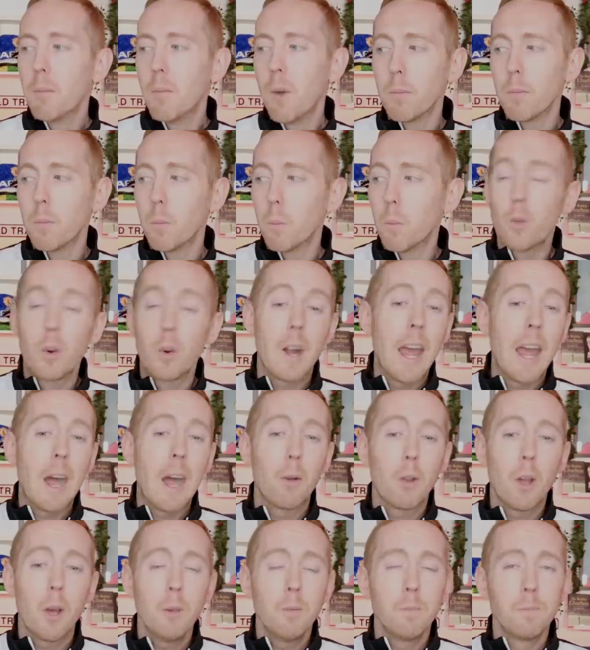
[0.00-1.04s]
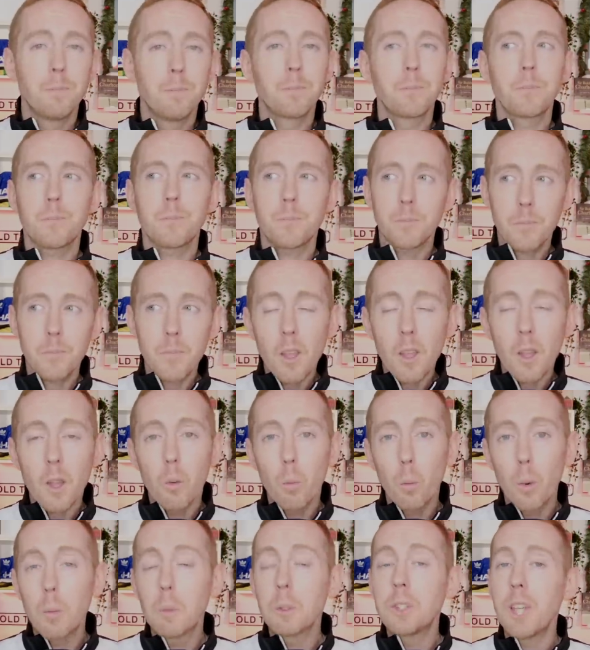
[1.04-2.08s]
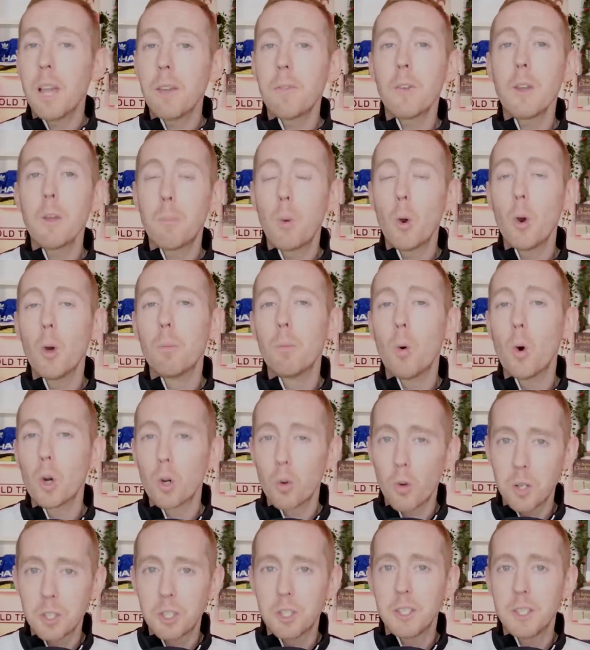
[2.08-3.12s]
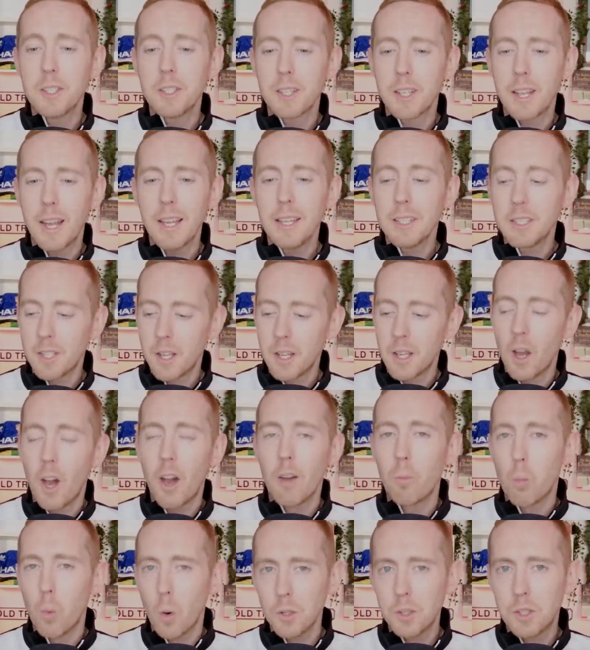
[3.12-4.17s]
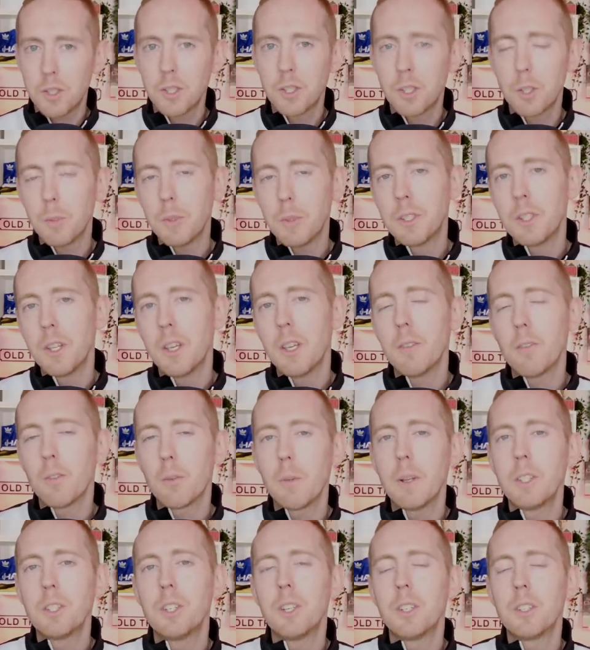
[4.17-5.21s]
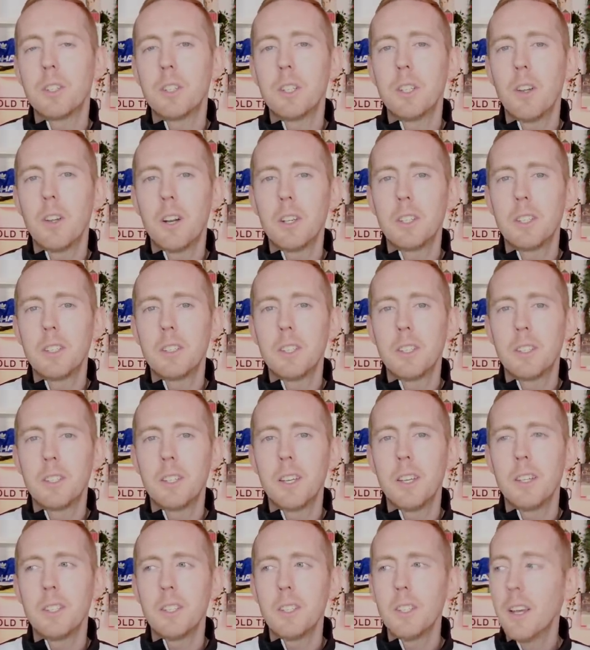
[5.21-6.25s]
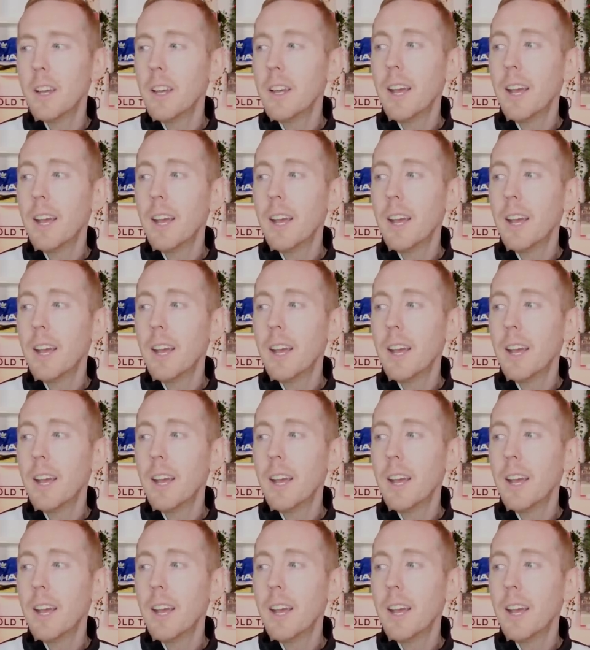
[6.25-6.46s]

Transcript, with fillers: And um, Ronaldo, we were definitely putting more crosses in today. It's something I've wanted to be seeing from Manchester United this season.